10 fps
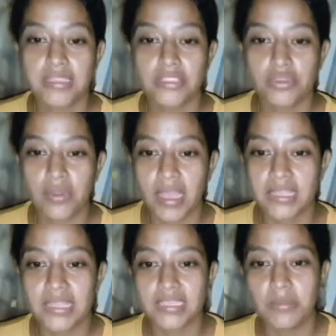And
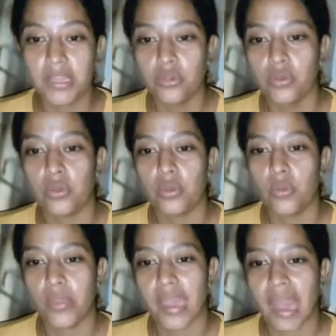to end this menu,
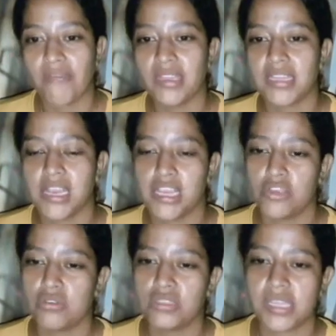we have a
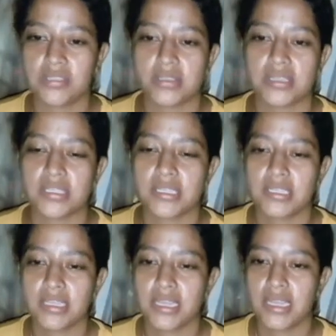delicious dessert,
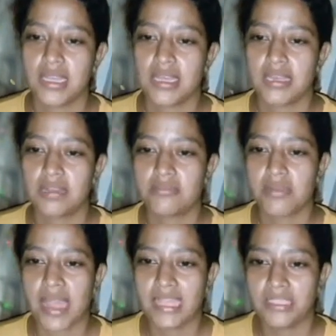
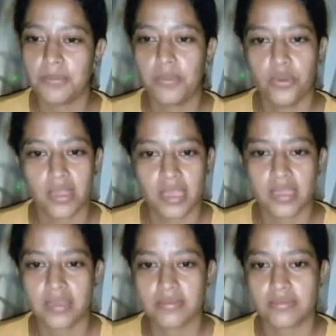rice
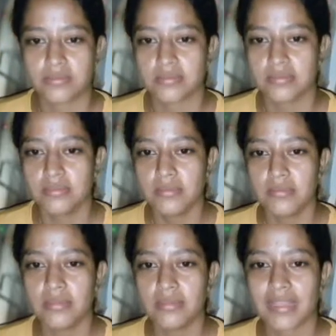pudding.
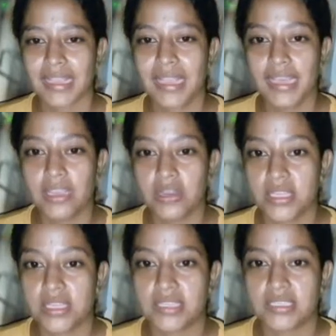
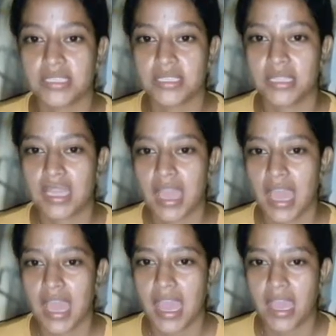Ingredients:
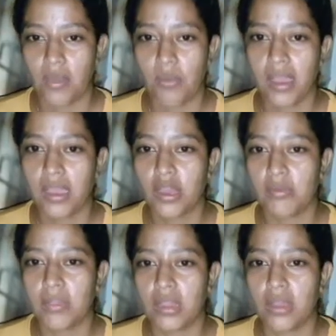1
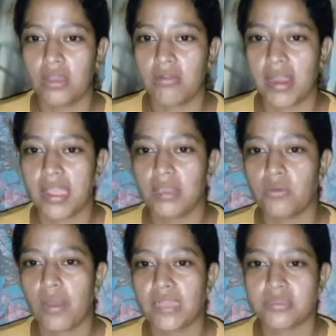cup long
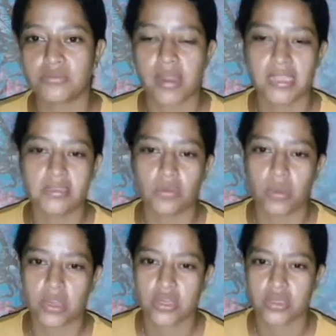grain white
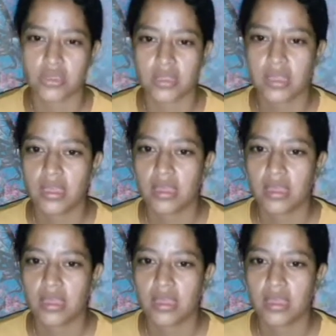rice washed,